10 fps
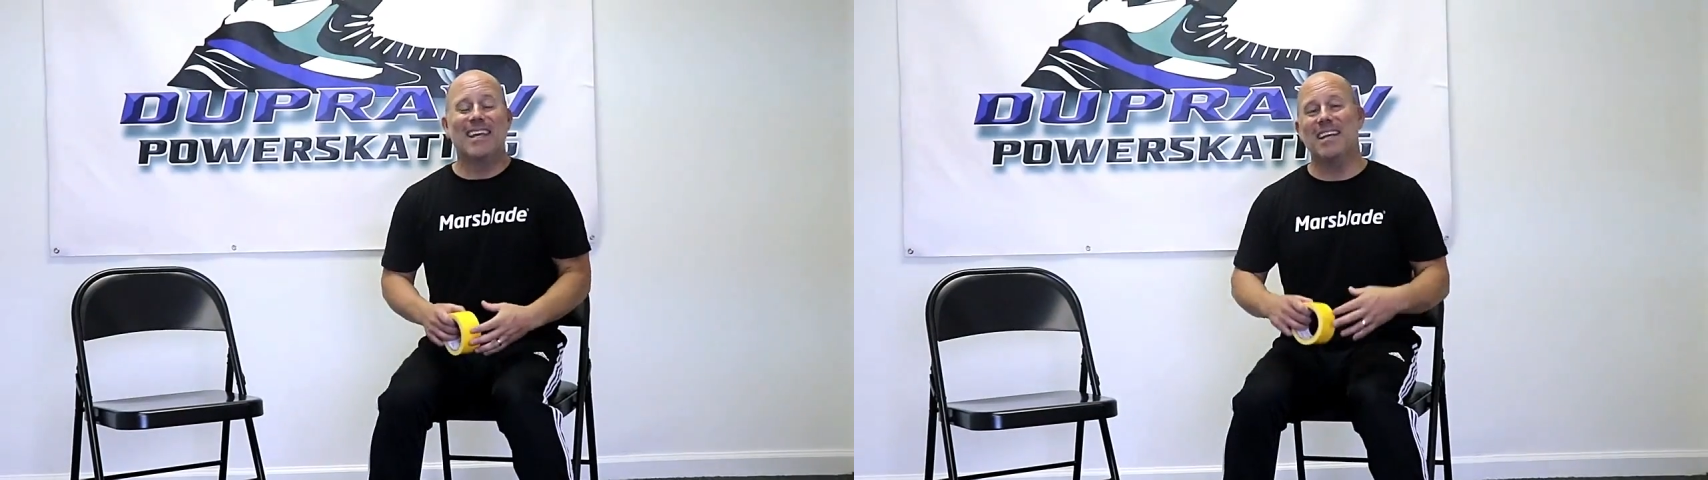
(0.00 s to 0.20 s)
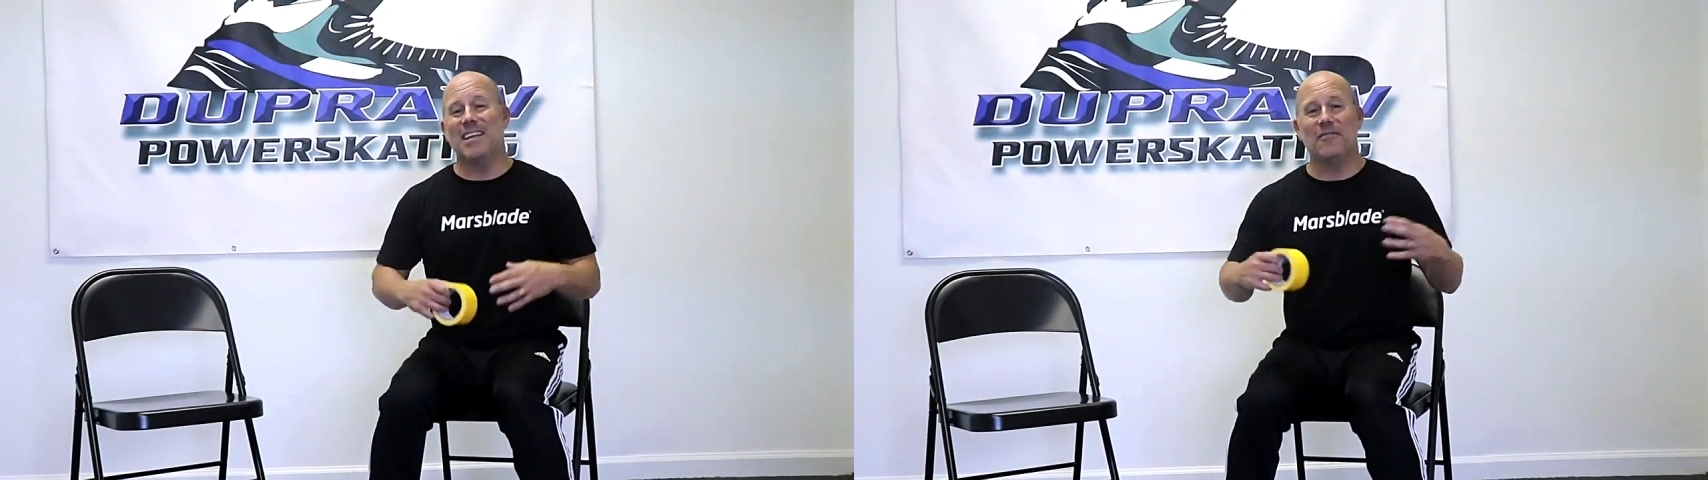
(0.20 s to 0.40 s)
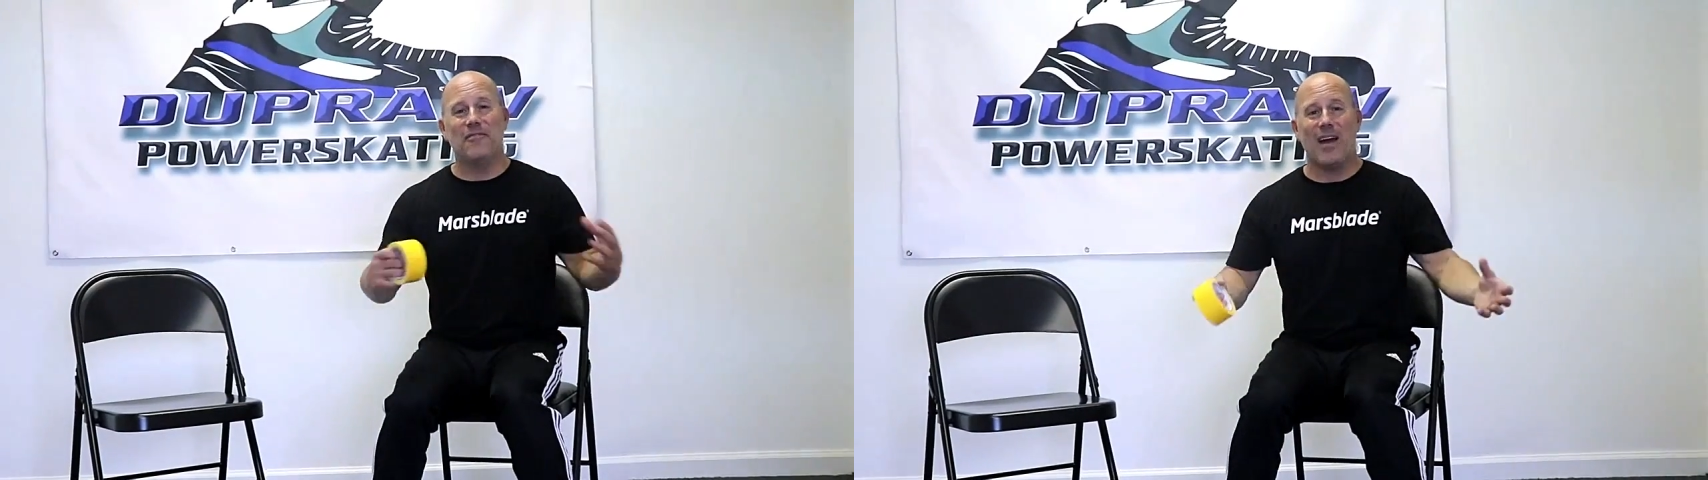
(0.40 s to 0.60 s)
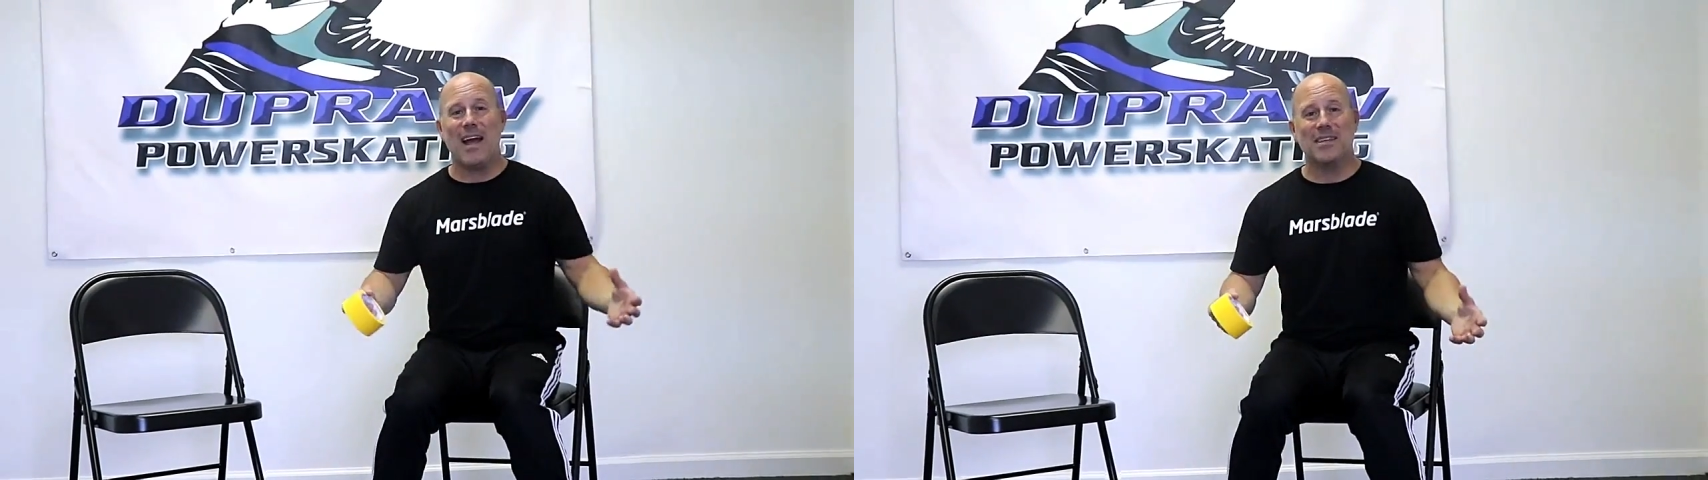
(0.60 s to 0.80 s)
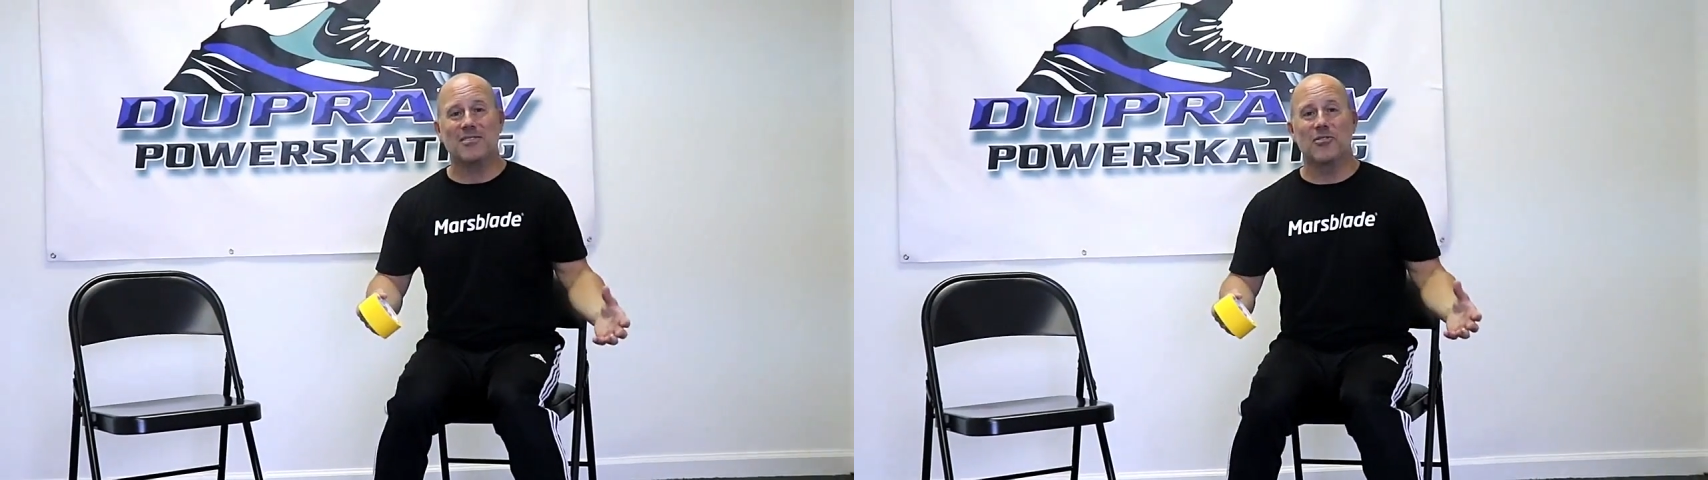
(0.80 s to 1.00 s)
getting
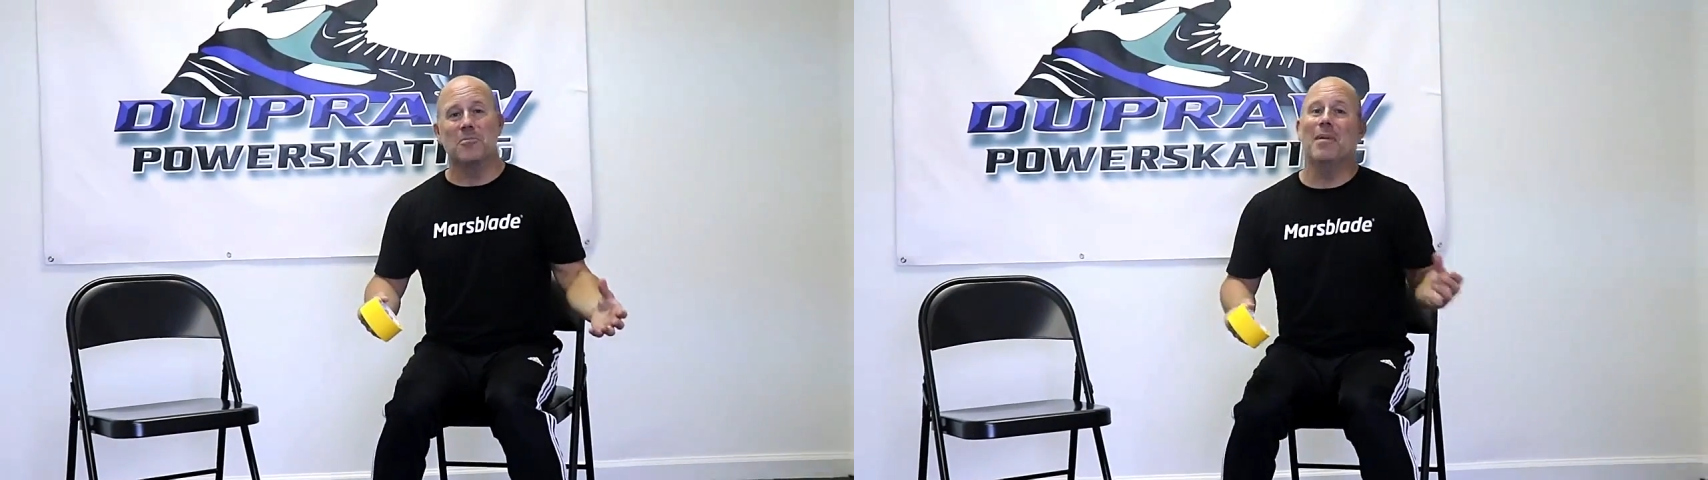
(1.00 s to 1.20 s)
faster,